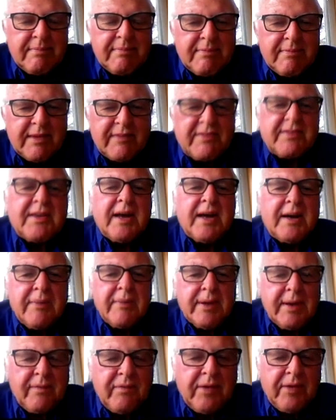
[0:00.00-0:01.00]

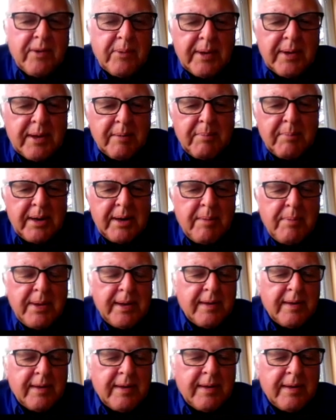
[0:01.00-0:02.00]
discovered, if you will,
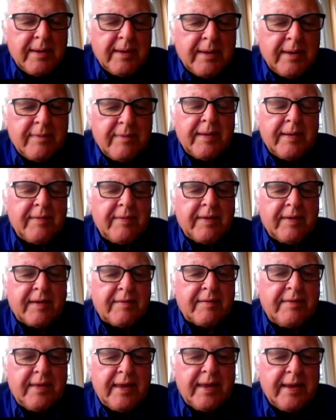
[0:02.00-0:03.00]
Barbados in the early
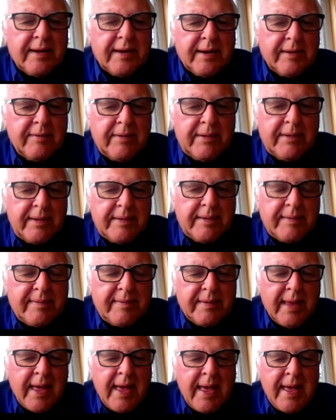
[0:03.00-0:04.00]

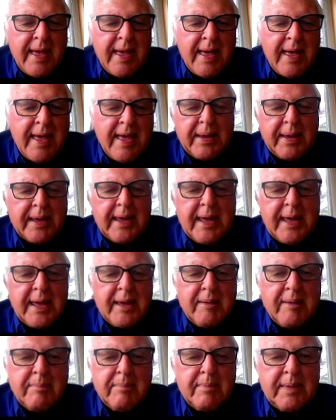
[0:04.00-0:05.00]
1600s, and it
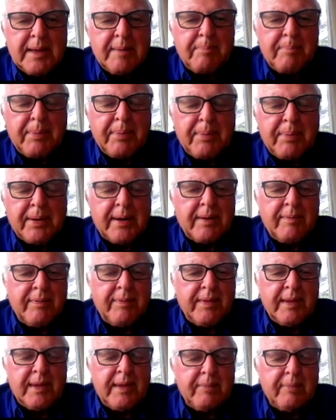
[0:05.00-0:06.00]
became part
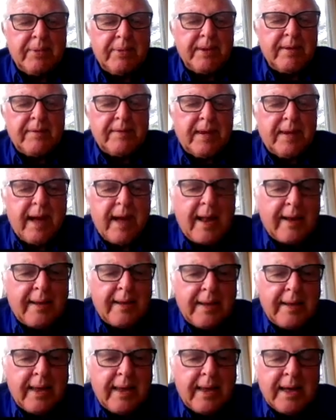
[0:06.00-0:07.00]
of the British
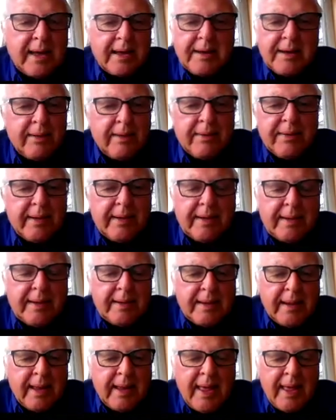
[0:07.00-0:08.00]

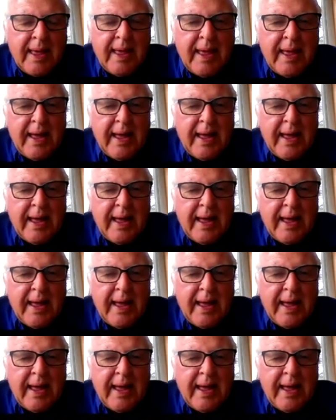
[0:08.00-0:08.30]
colonial.